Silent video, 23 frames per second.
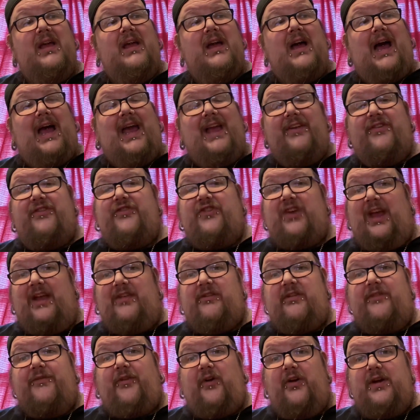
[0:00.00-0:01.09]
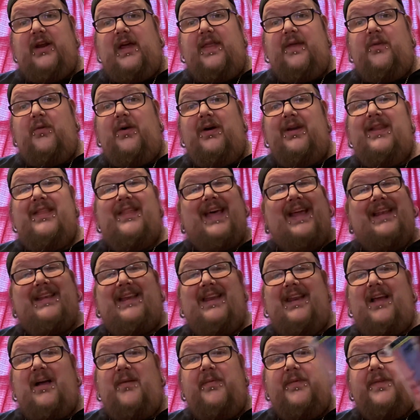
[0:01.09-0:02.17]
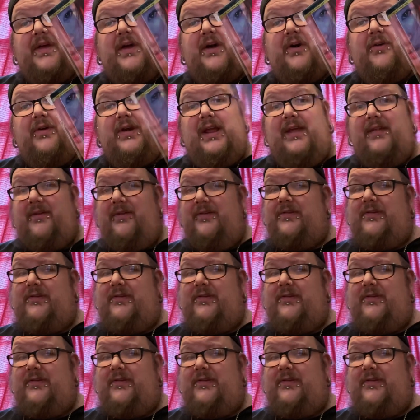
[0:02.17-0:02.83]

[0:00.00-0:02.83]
I exchanged it for another one and that didn't come with a code either.